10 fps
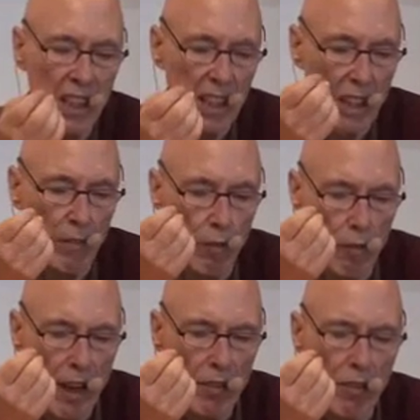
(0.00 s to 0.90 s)
of
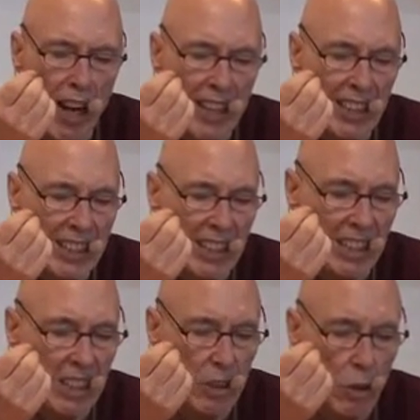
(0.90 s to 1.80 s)
red rice
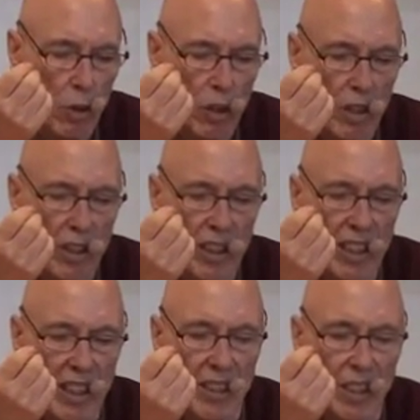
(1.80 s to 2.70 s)
stored
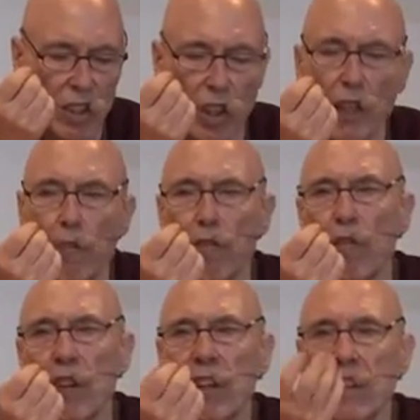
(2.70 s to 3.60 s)
in the sheaf.
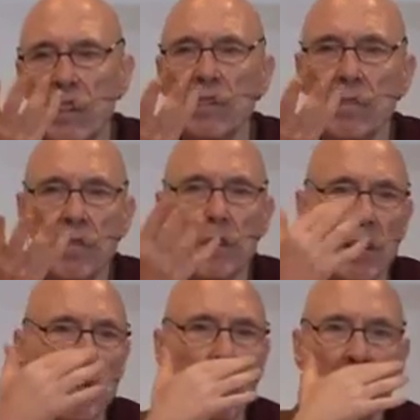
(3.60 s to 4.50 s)

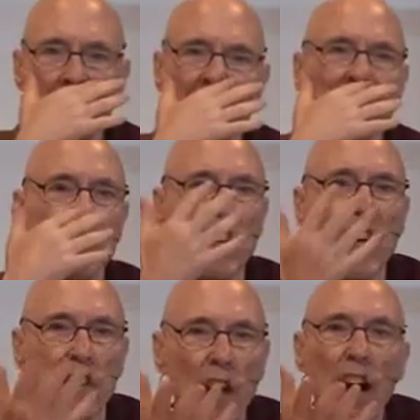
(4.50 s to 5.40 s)
Apparently this is a
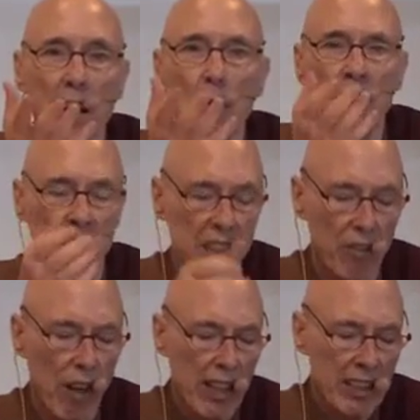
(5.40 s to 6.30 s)
kind of high quality
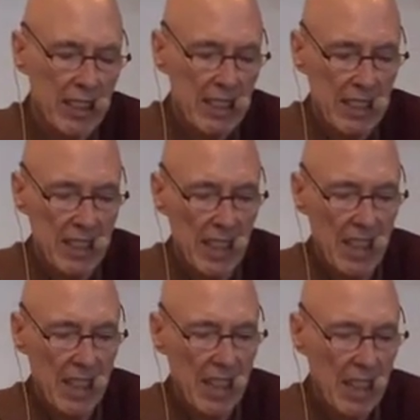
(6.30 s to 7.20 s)
rice.
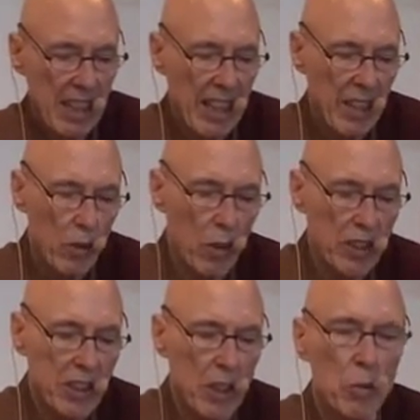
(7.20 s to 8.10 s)
And
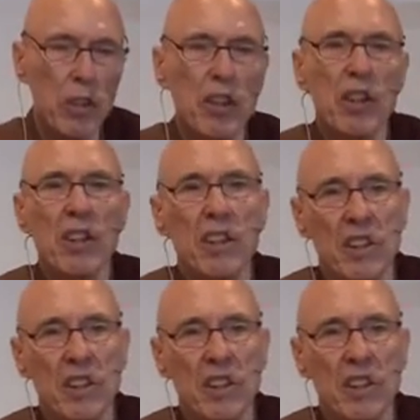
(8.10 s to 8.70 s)
also with,